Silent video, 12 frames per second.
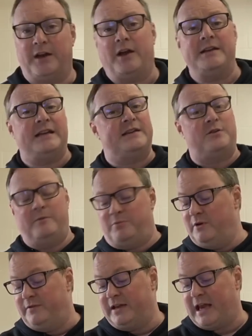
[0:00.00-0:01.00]
An idea to
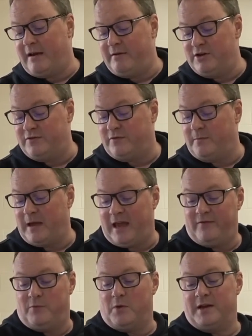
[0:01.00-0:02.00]
improve the garage from
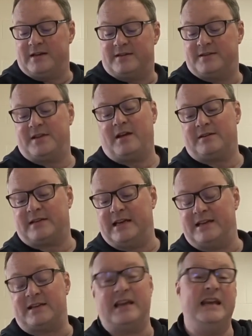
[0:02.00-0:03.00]
F1 Sut
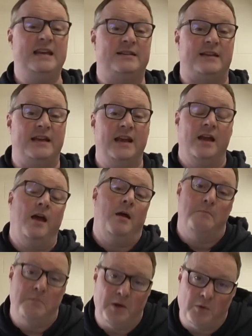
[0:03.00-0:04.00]
is easy.
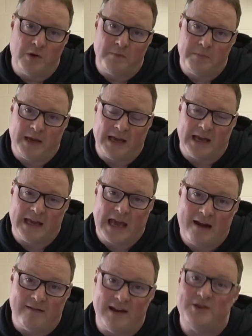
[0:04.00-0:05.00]
Build a bigger
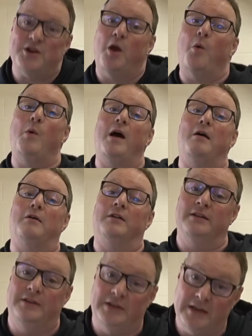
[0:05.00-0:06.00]
garage. Well,
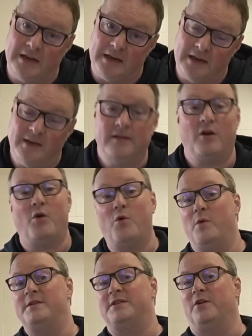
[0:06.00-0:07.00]
duh,
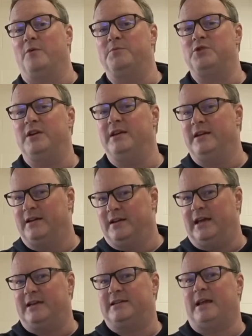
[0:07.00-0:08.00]
always an option.
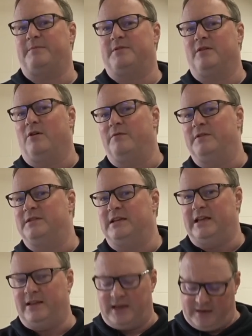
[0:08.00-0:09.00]
Except
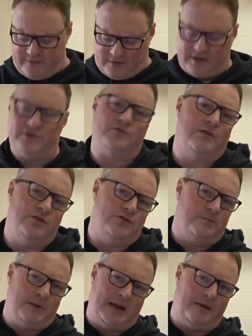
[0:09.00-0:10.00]
obviously the very
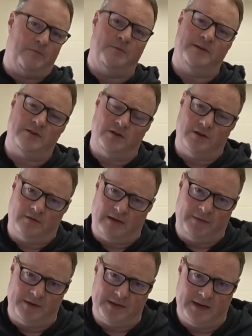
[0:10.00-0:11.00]
stringent planning permission around this